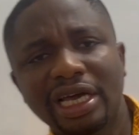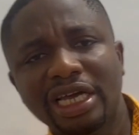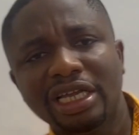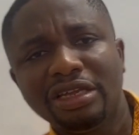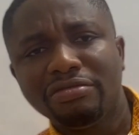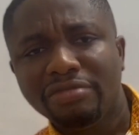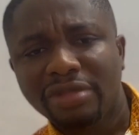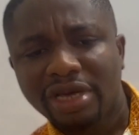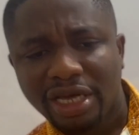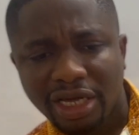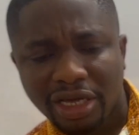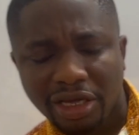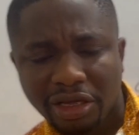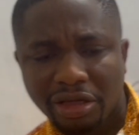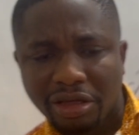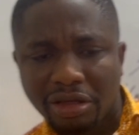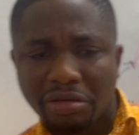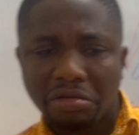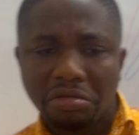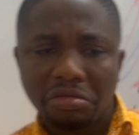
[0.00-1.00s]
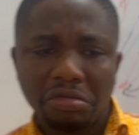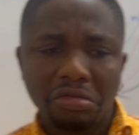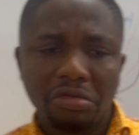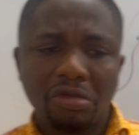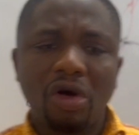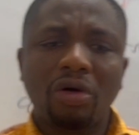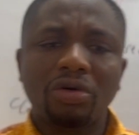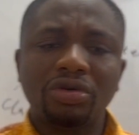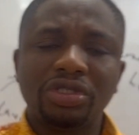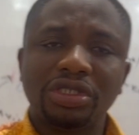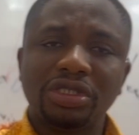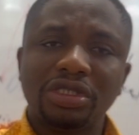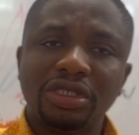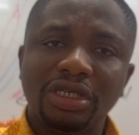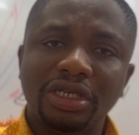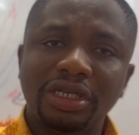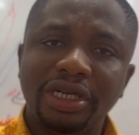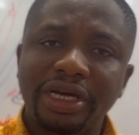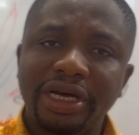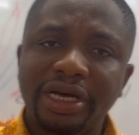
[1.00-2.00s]
it may cause
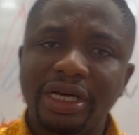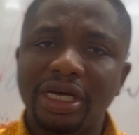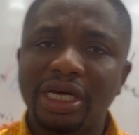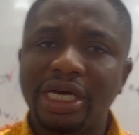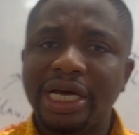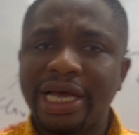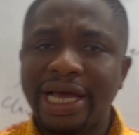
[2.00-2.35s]
the